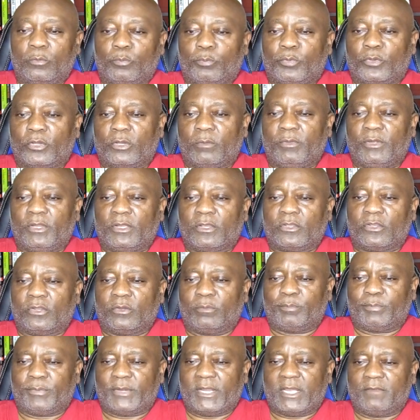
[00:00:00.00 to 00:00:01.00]
Public
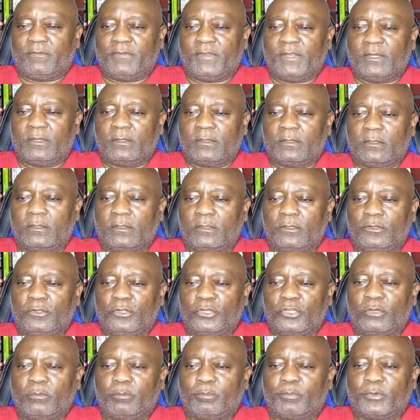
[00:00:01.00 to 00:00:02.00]
or private
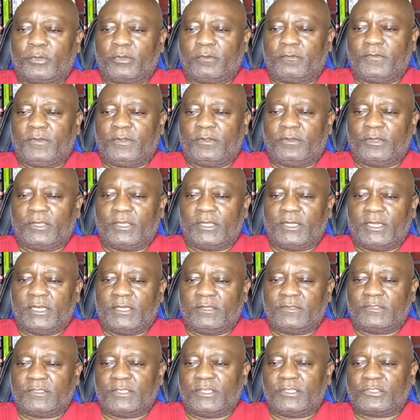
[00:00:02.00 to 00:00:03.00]
non-profit
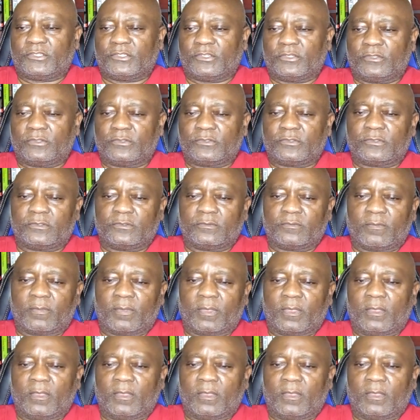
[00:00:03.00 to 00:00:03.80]
organizations